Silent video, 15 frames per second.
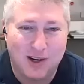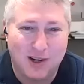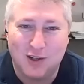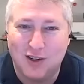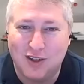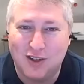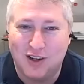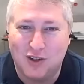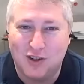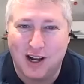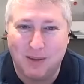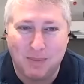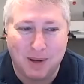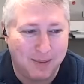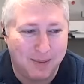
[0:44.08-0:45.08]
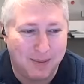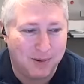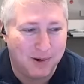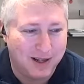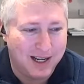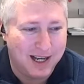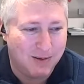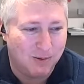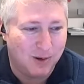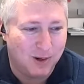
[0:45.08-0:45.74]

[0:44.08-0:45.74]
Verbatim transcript: questions to John Piper, and he